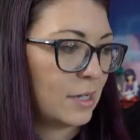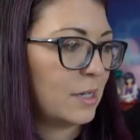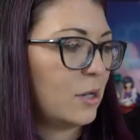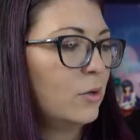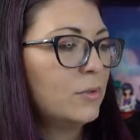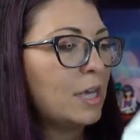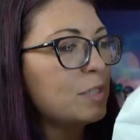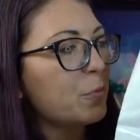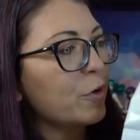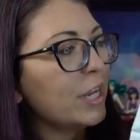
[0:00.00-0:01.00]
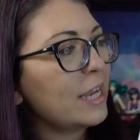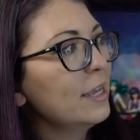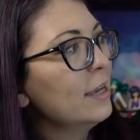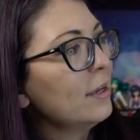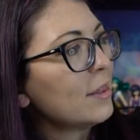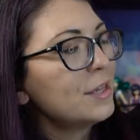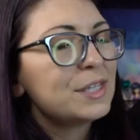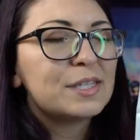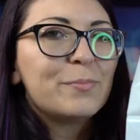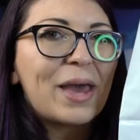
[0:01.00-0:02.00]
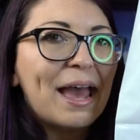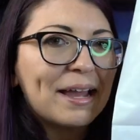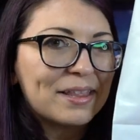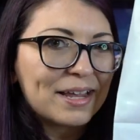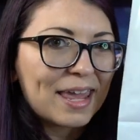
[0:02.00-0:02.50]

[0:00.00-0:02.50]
Uh, oh, that's pretty. This is a bag that